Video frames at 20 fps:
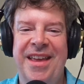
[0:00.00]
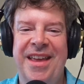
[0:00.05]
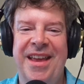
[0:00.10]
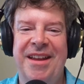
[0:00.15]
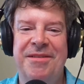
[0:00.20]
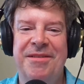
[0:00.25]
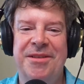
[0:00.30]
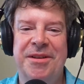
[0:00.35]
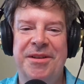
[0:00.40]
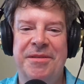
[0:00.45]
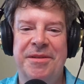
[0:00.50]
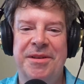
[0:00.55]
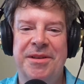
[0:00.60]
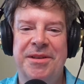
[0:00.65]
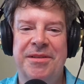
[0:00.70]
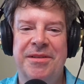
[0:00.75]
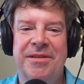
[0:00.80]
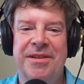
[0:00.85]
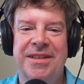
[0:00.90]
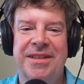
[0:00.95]
And it was always
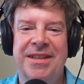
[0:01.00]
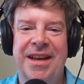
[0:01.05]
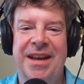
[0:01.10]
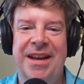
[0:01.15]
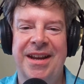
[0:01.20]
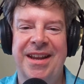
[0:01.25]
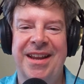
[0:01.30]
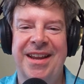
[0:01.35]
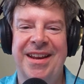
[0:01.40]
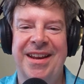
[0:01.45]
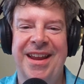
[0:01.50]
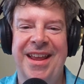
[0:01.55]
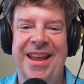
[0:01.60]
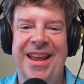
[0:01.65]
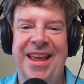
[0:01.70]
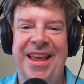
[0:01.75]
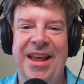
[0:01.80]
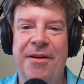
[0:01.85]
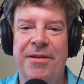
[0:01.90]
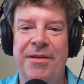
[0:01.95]
so exciting. And
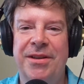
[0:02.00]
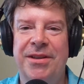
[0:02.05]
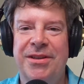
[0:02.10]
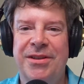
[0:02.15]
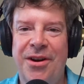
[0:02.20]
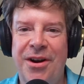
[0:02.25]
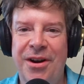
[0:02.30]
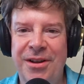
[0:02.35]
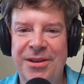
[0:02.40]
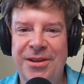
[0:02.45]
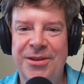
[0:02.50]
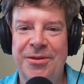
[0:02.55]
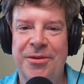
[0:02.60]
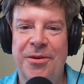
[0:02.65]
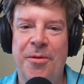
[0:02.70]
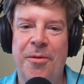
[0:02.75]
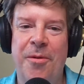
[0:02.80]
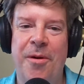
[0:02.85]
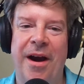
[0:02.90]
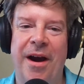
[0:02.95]
it always started so
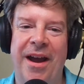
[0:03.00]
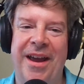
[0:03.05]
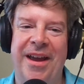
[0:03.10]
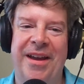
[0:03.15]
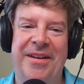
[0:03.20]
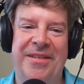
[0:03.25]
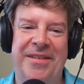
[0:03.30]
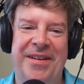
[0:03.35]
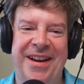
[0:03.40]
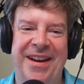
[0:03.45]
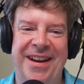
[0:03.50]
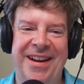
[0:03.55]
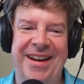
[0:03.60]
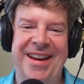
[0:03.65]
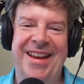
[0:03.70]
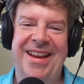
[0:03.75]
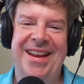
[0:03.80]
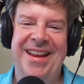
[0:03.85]
quiet, right?